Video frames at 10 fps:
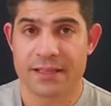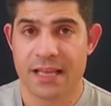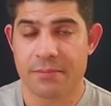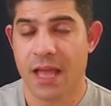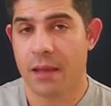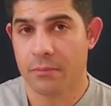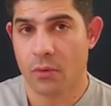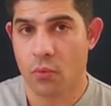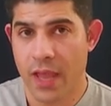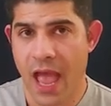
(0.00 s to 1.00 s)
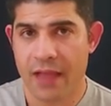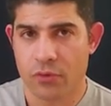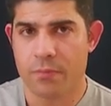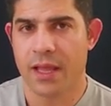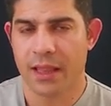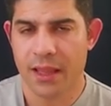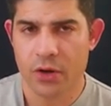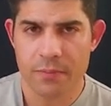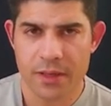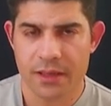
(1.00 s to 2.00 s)
but at the same time, we had to
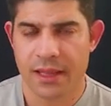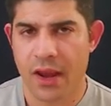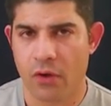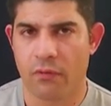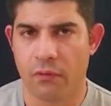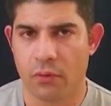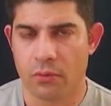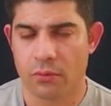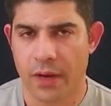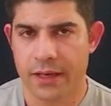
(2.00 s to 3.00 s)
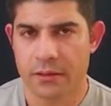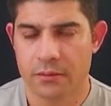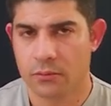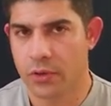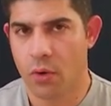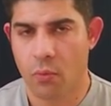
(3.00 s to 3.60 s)
be a little bit careful, right?